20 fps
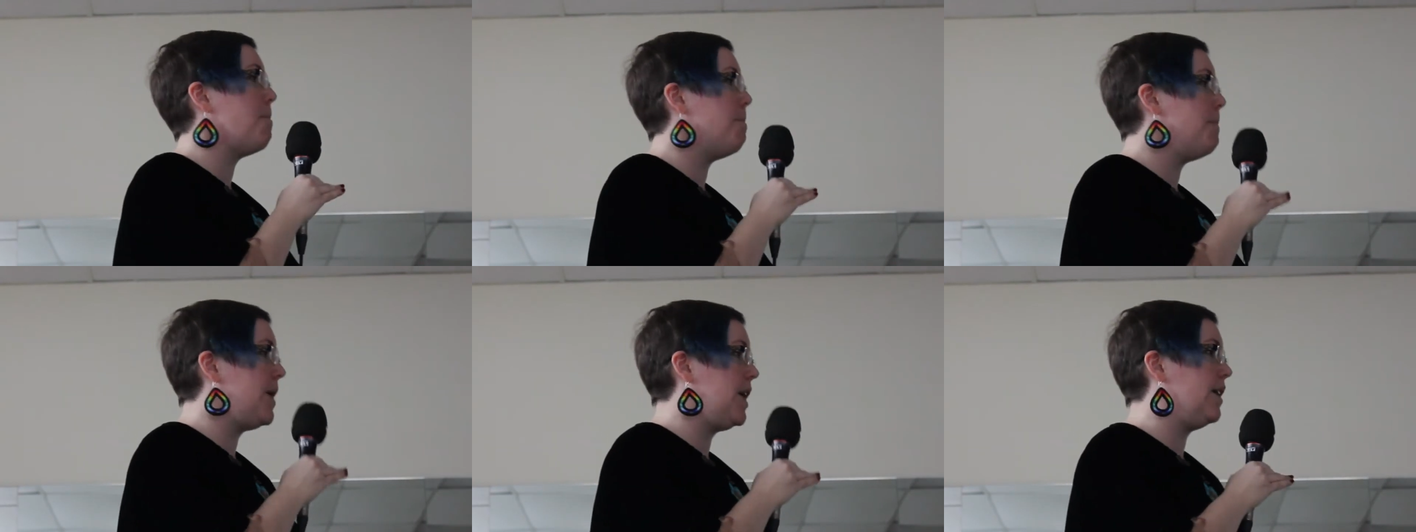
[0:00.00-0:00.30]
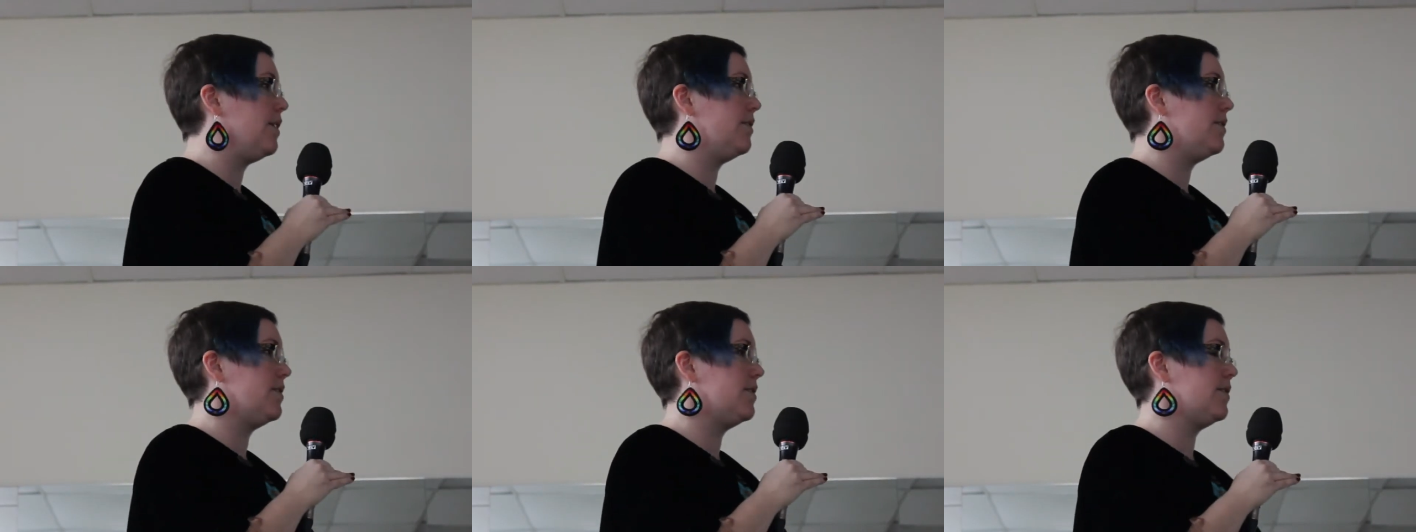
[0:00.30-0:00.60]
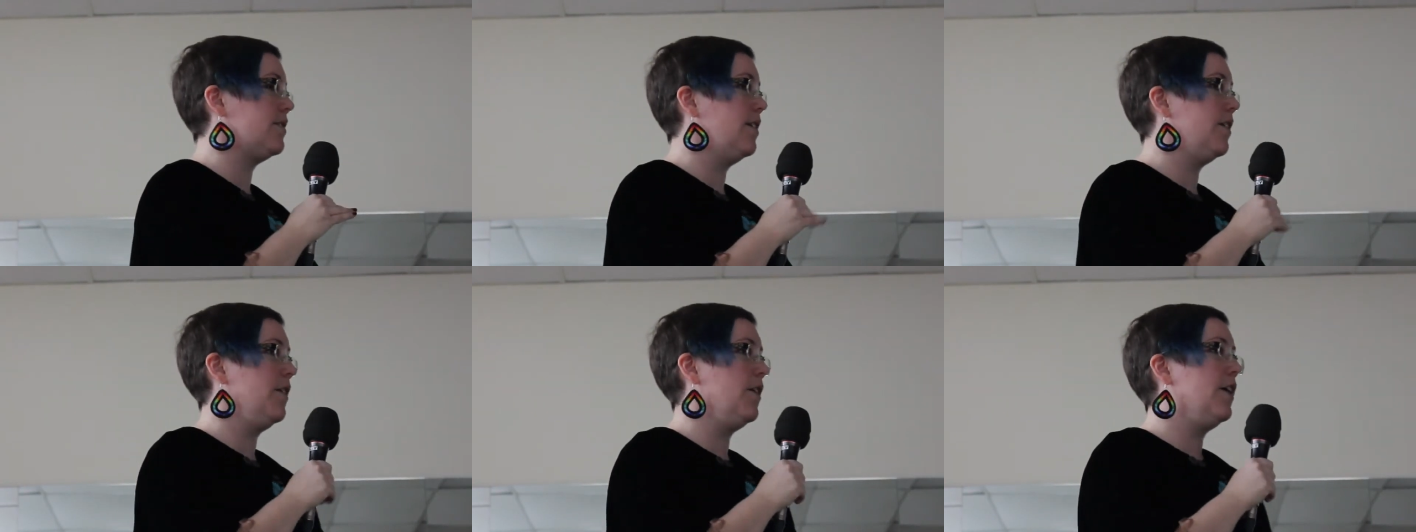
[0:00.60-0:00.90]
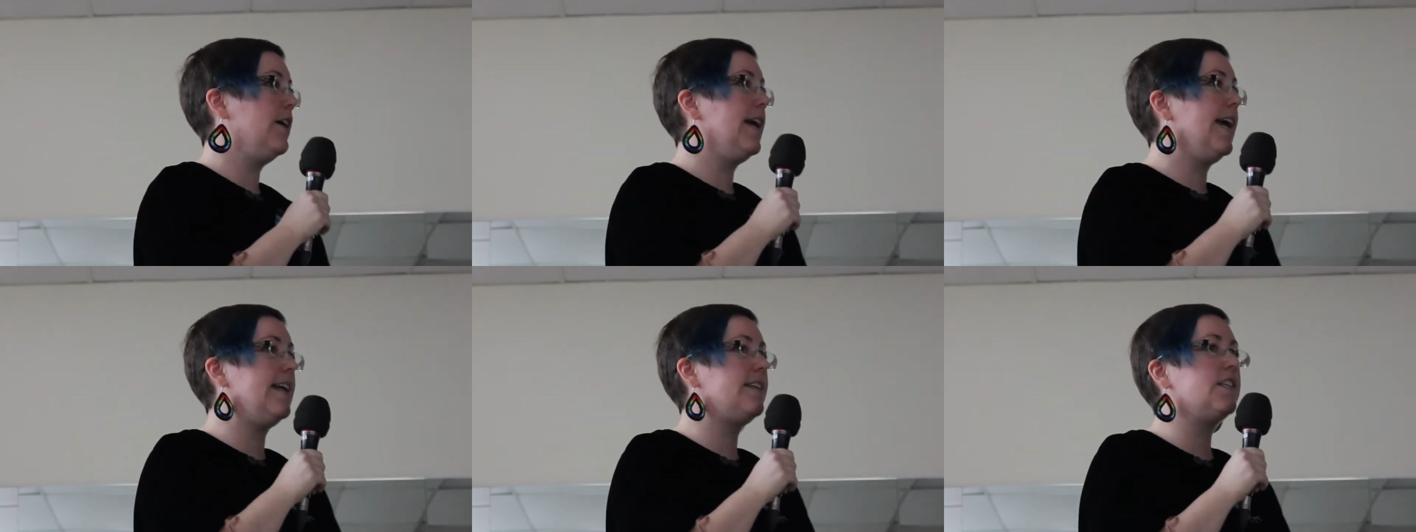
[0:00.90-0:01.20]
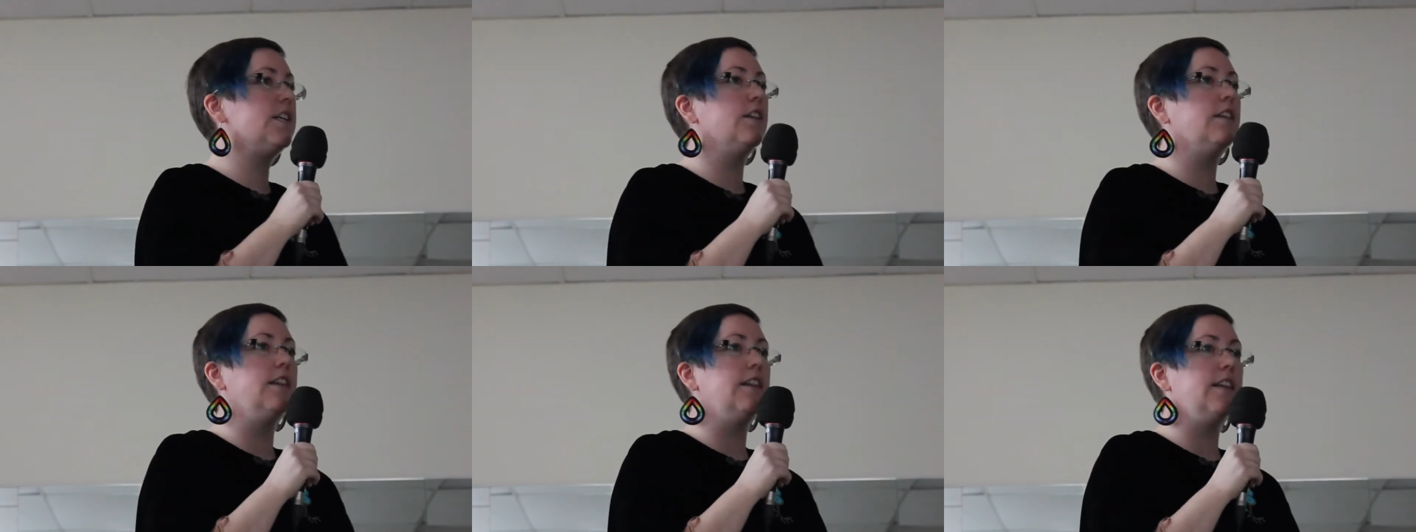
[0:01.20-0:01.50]
means.
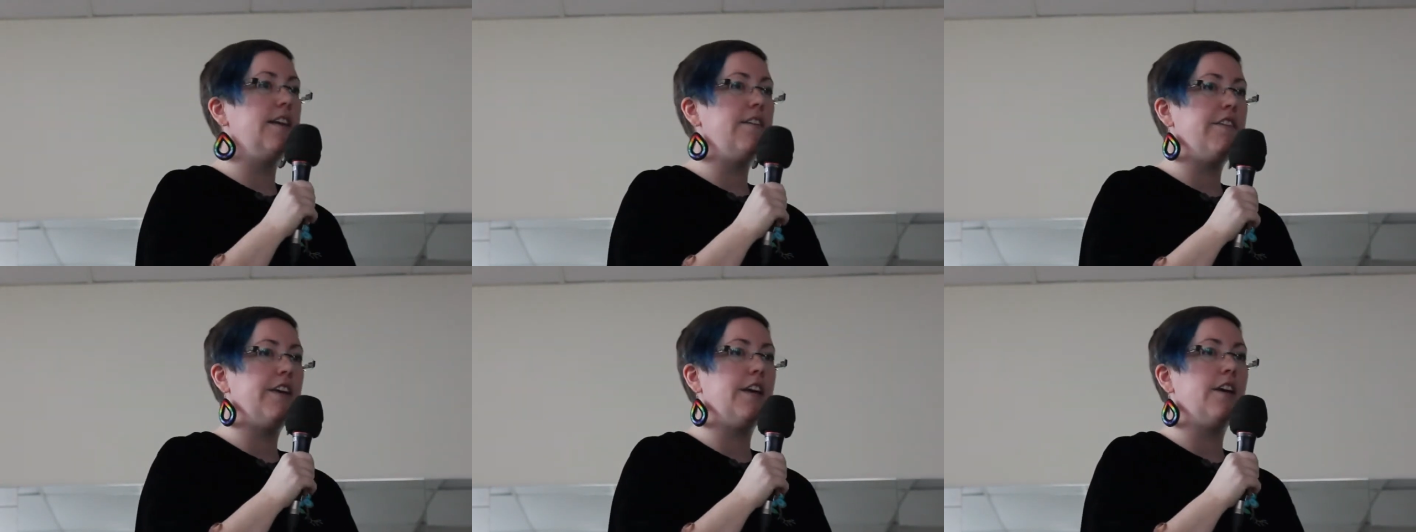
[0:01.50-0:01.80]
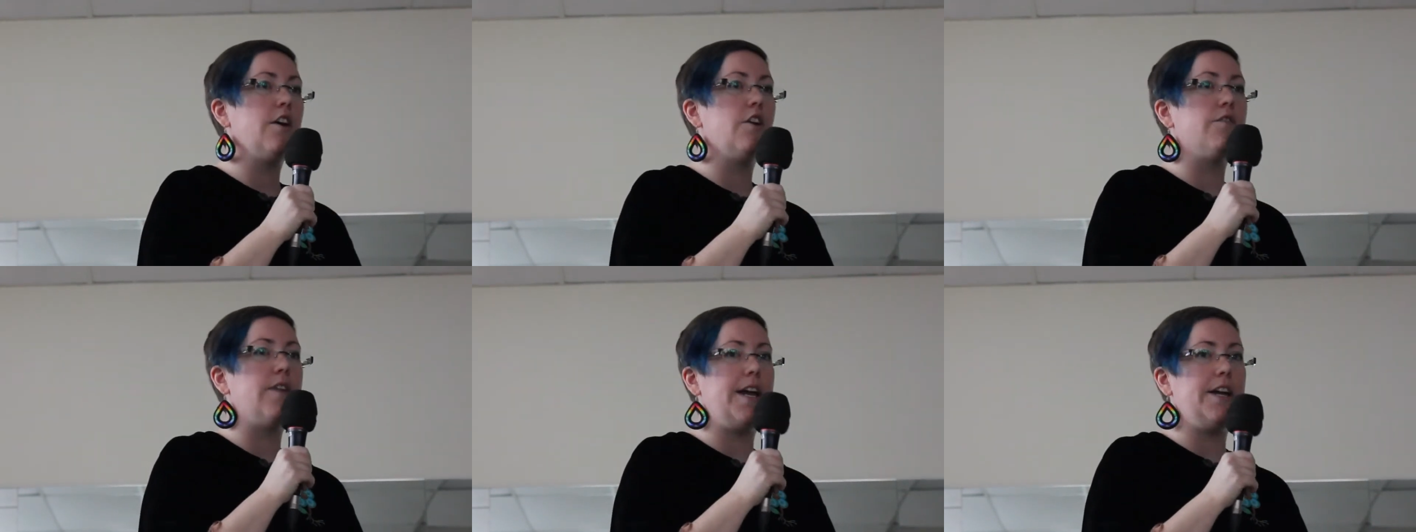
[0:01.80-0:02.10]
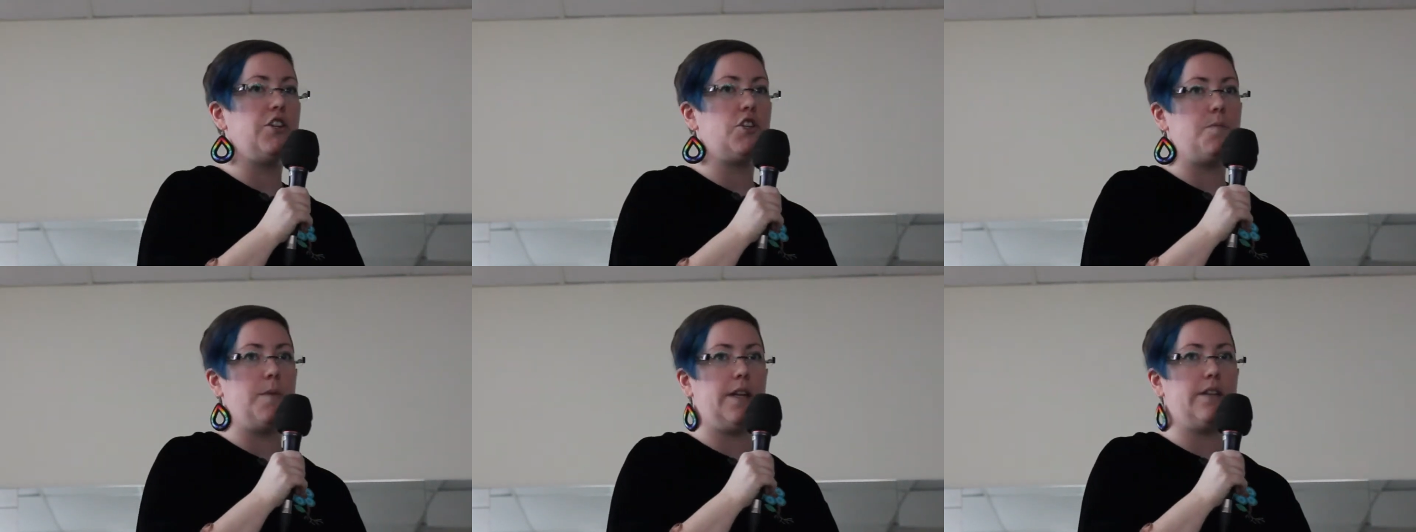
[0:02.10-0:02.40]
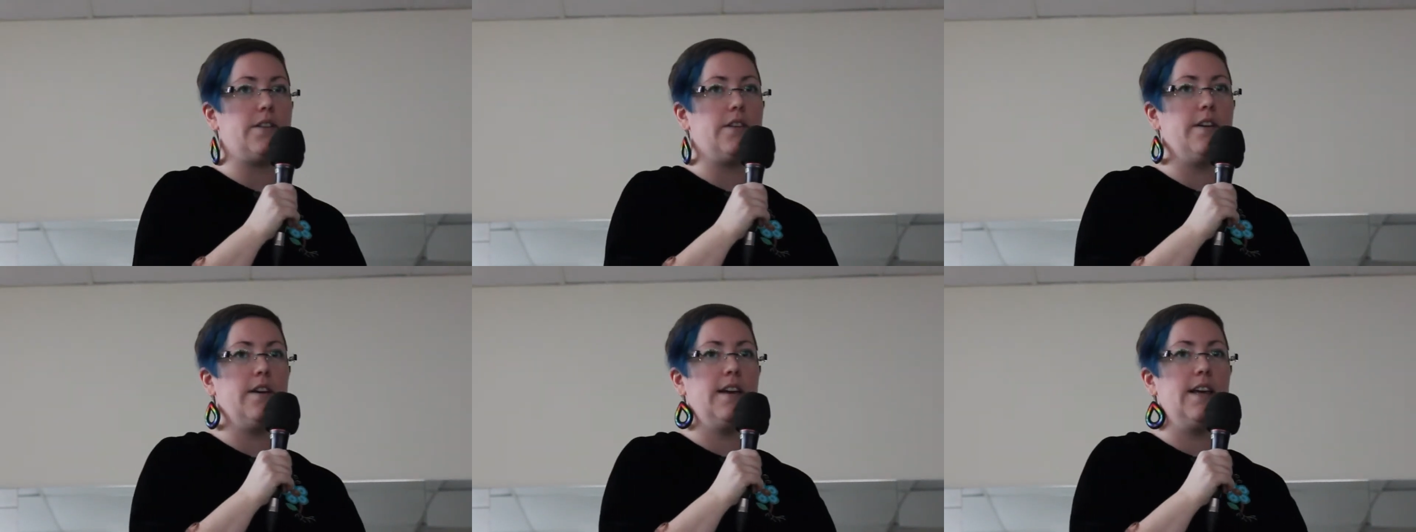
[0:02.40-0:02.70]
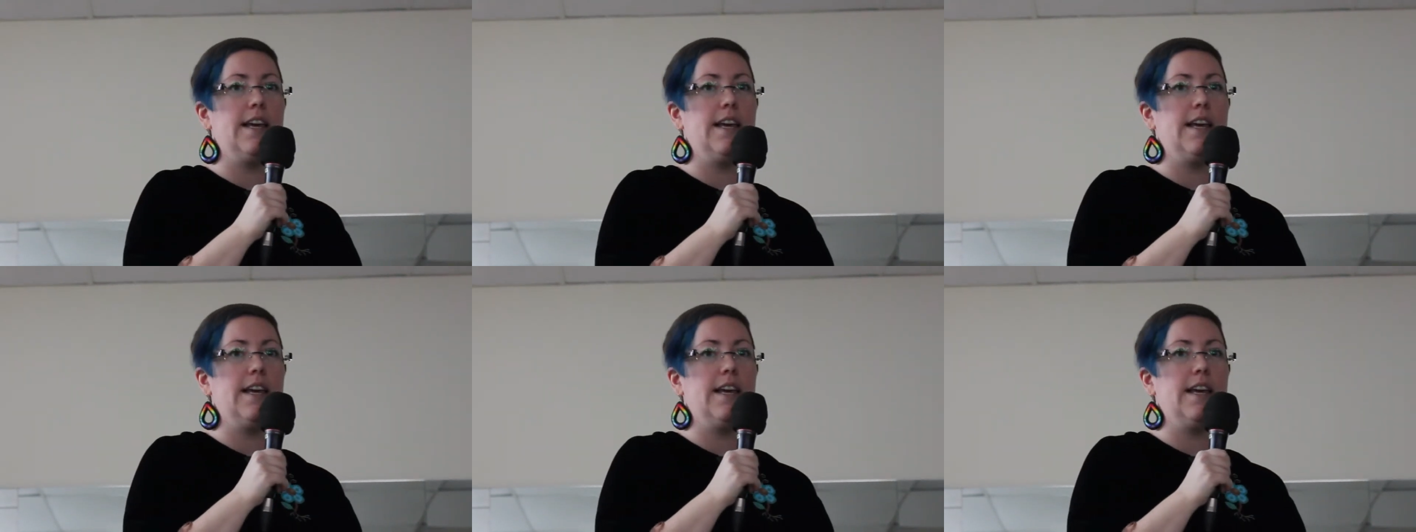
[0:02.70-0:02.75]
It's a living arrangement.